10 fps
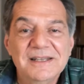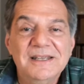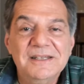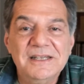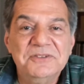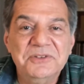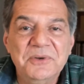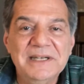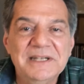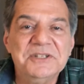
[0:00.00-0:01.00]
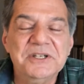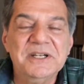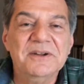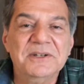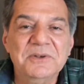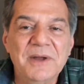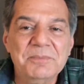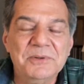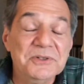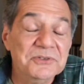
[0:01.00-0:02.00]
is a great engineer and a great
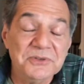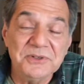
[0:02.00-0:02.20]
producer.